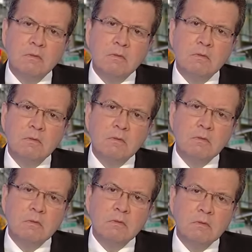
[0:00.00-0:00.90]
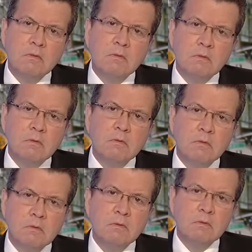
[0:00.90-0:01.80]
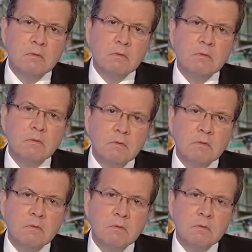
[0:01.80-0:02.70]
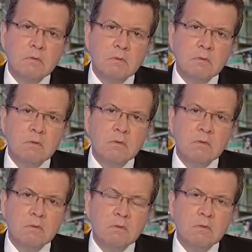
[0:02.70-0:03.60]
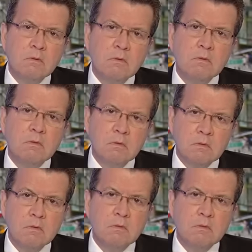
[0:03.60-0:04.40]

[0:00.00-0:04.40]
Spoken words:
[no speech]